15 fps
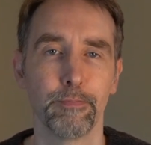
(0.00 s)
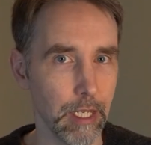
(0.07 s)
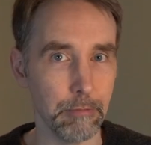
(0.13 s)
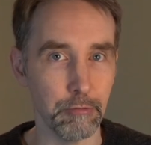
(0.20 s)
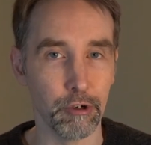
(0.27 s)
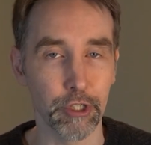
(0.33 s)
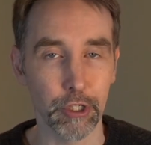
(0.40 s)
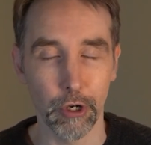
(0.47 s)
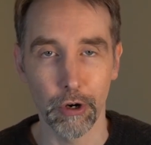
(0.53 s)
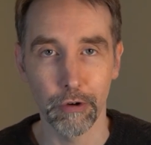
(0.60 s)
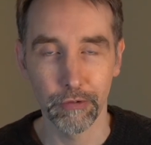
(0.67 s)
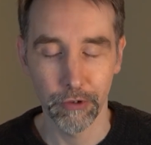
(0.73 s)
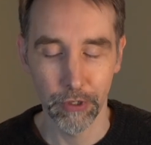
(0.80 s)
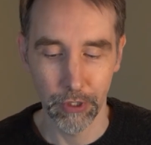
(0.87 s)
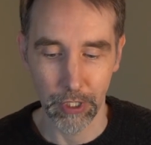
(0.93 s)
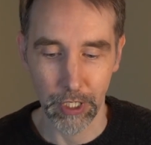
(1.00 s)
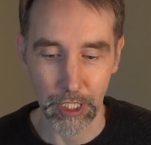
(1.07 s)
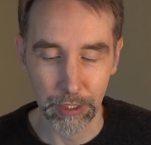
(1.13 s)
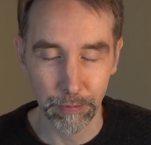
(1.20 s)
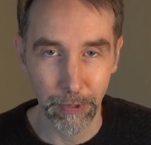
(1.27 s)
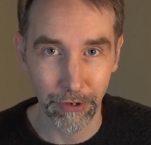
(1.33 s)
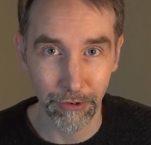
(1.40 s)
Limerents often
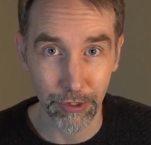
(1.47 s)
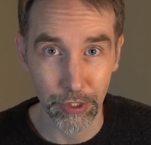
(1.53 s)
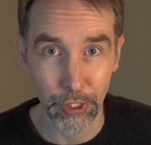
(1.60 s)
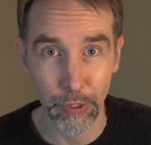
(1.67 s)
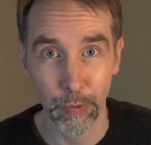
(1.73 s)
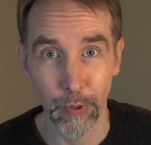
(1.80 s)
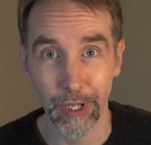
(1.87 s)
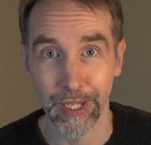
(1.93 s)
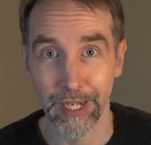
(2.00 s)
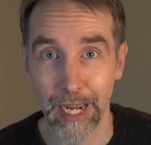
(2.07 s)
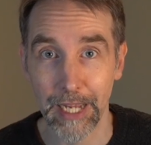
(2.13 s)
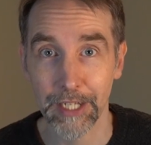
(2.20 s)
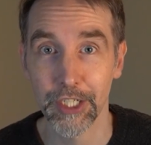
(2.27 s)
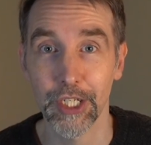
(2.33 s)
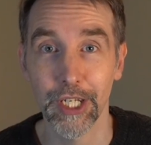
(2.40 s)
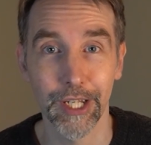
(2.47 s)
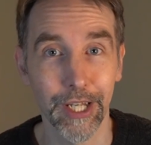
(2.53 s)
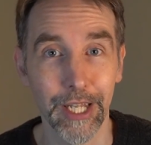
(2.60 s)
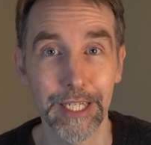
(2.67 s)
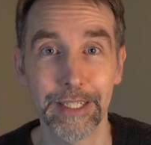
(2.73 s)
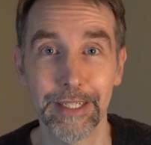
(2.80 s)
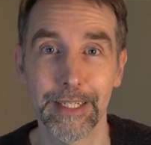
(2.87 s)
experience as well an
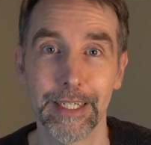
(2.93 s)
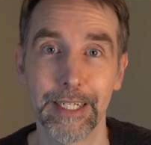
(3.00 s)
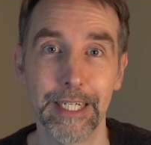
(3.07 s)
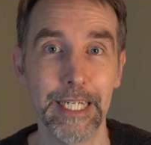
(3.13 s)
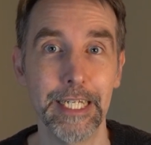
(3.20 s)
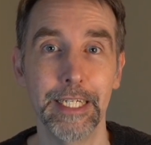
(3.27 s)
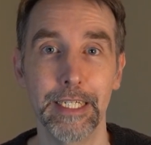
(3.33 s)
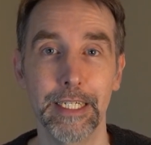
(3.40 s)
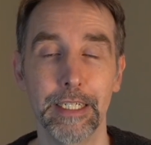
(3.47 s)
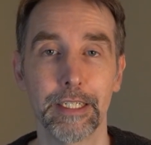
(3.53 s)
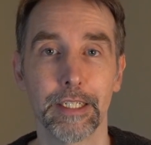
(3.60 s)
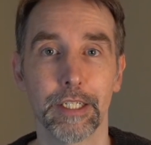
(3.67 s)
escalating need.